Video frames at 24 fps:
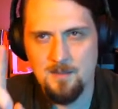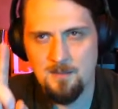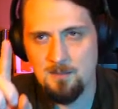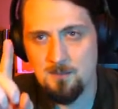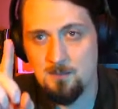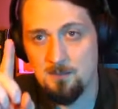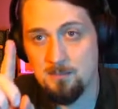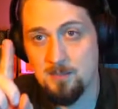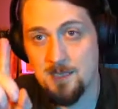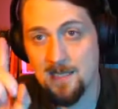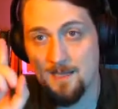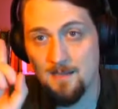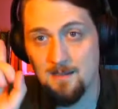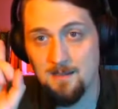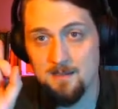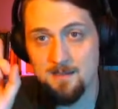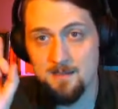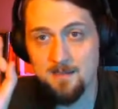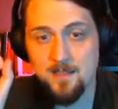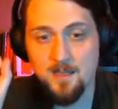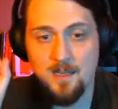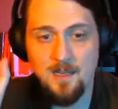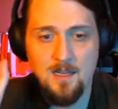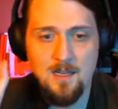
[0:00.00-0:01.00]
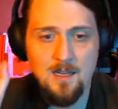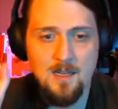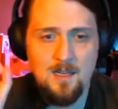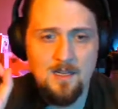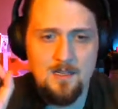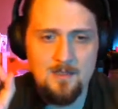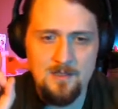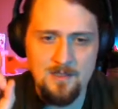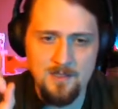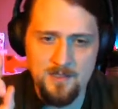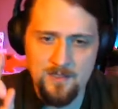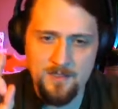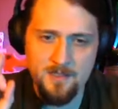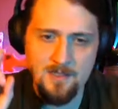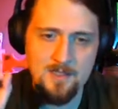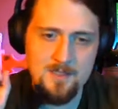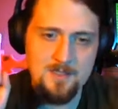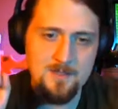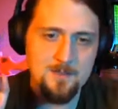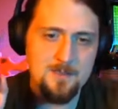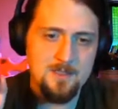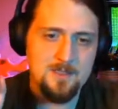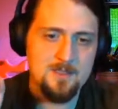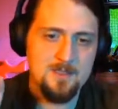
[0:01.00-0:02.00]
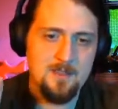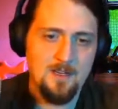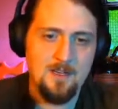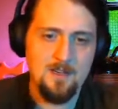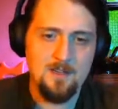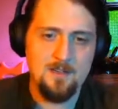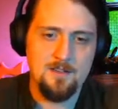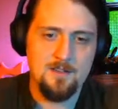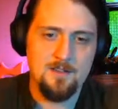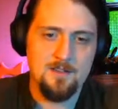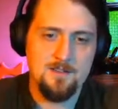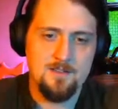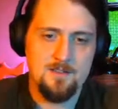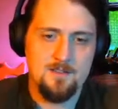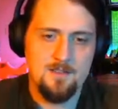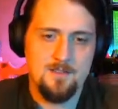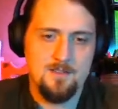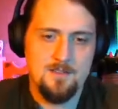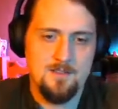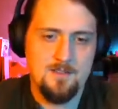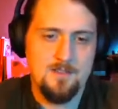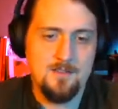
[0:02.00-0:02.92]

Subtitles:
But the tradesman's daughters